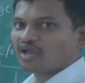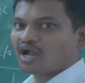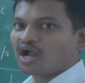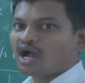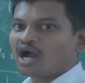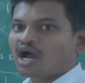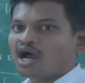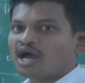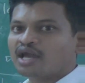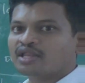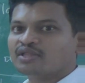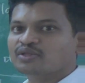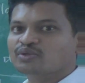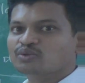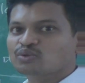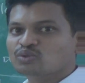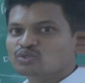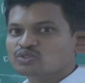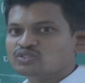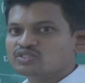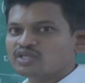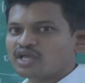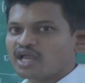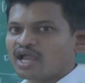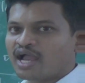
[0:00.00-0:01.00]
are
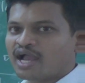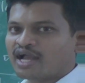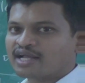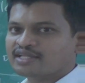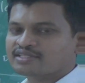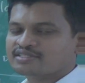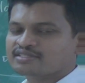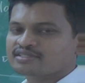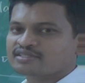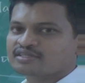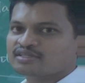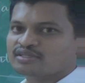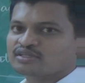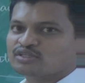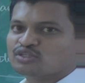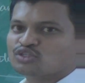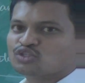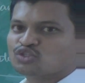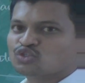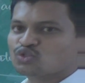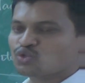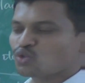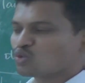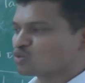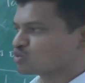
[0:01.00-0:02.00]
used as
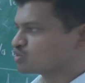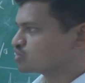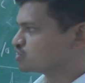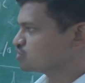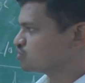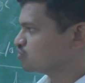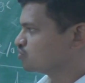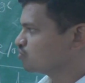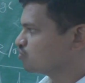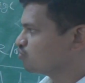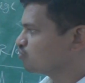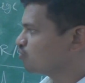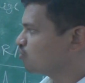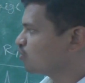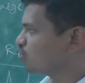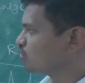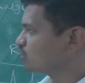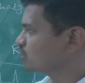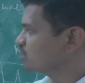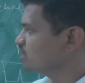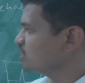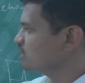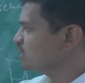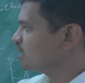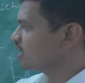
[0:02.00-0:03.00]
source for
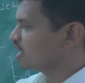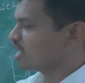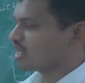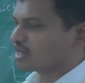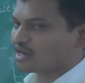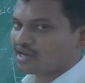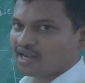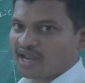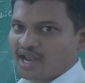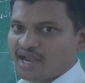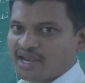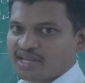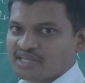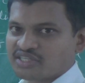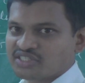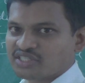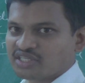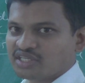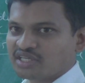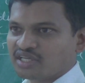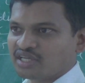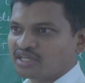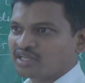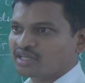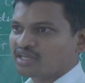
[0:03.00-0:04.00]
the
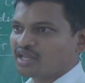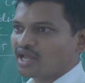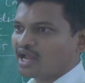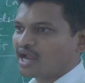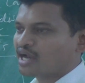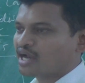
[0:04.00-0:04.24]
radiation in